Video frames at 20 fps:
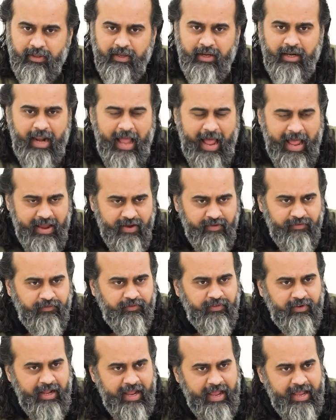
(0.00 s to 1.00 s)

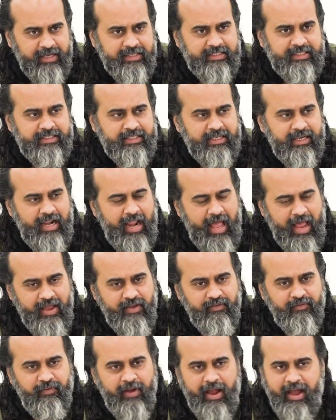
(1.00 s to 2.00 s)
Life takes
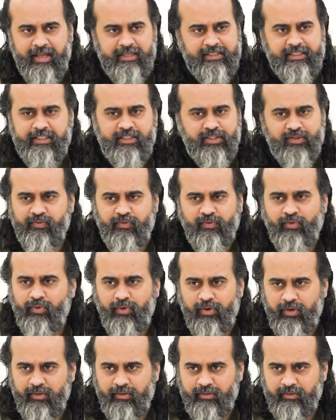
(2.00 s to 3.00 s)
life as its
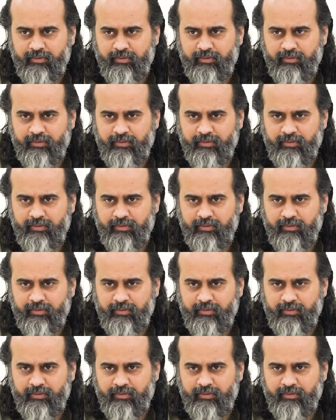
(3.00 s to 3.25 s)
food.